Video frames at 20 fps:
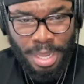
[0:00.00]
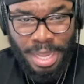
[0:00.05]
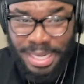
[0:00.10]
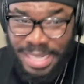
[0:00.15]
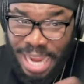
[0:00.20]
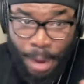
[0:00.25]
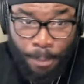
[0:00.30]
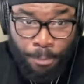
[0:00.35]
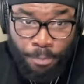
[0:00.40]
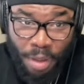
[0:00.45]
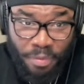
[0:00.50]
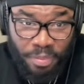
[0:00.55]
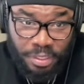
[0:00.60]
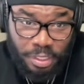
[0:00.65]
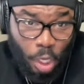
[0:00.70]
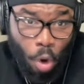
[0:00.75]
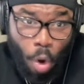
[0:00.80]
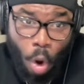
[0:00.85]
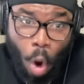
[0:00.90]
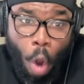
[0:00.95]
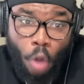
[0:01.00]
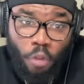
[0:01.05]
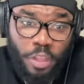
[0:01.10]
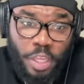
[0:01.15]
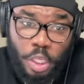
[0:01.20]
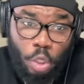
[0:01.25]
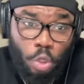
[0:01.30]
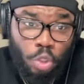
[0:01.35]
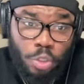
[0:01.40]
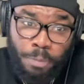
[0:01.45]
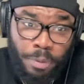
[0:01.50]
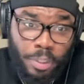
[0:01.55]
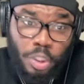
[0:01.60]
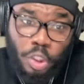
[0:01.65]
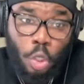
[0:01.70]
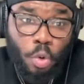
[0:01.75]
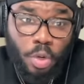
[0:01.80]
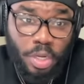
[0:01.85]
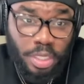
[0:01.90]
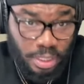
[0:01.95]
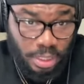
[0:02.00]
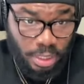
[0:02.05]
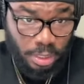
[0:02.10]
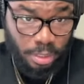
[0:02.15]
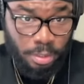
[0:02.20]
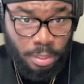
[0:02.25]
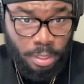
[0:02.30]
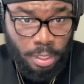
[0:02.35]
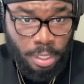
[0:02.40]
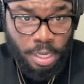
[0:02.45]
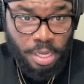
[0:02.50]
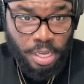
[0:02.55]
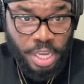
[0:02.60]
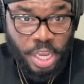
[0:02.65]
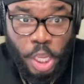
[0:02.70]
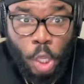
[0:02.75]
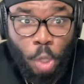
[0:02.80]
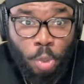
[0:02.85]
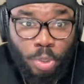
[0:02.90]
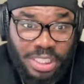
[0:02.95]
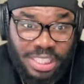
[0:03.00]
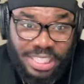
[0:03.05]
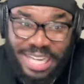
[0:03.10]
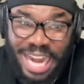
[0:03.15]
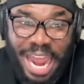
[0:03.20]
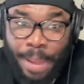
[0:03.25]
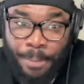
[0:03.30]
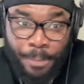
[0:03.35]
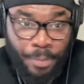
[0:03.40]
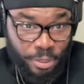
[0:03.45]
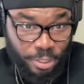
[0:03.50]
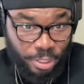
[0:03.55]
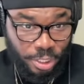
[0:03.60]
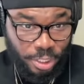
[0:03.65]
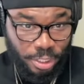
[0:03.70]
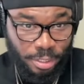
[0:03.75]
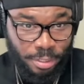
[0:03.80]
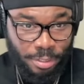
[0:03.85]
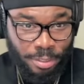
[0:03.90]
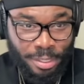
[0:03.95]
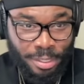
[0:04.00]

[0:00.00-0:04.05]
That brother don't only use bazookas, he used snipers.